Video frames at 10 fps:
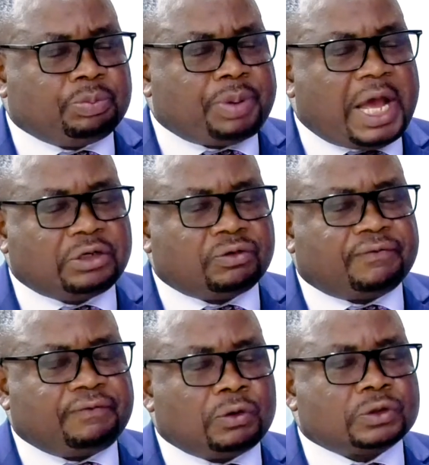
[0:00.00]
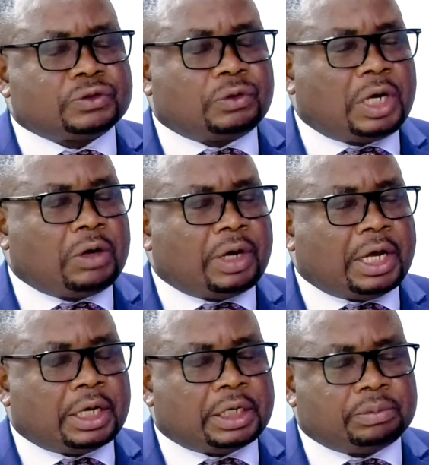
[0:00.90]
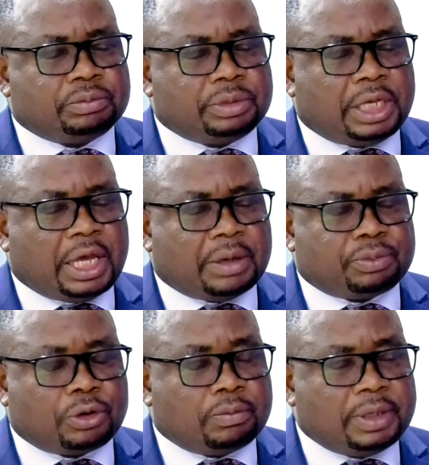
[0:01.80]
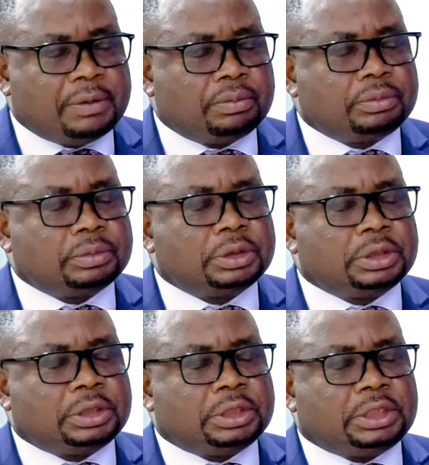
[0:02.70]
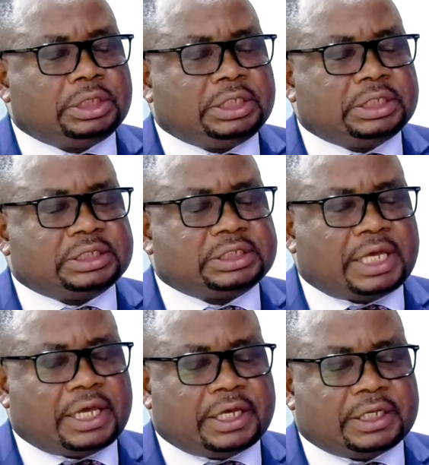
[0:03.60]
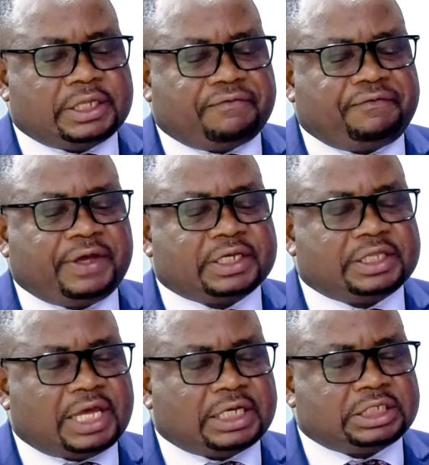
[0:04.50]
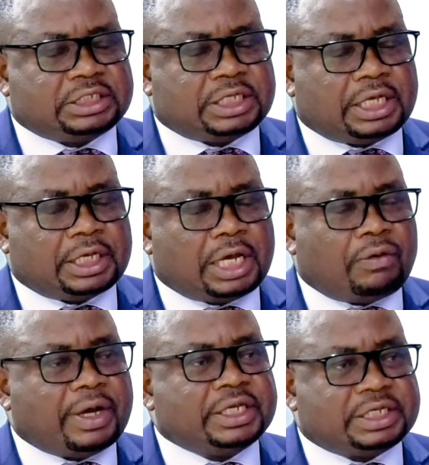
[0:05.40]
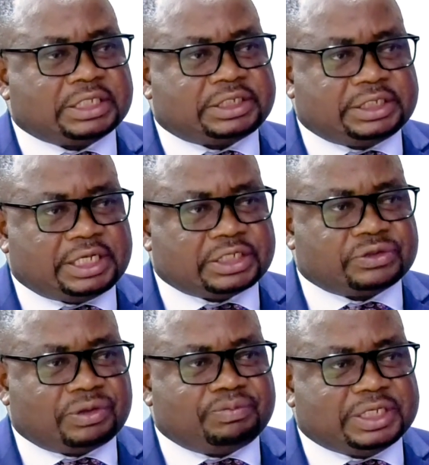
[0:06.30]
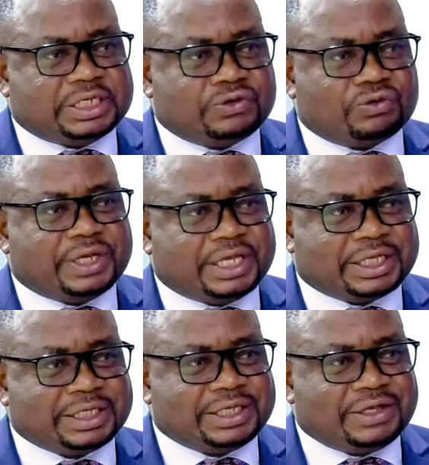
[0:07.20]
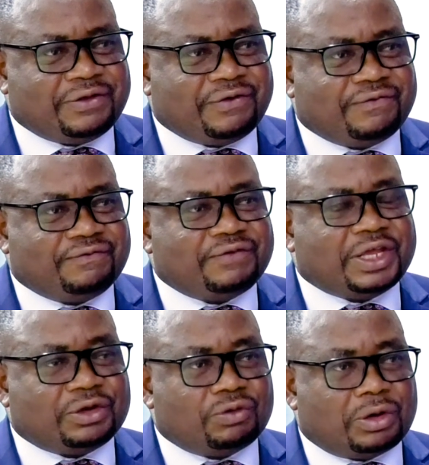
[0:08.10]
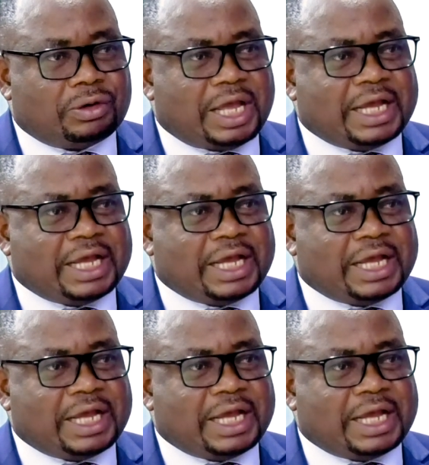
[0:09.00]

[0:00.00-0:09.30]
Part of also our problem is the fact that our industry has not been doing very well,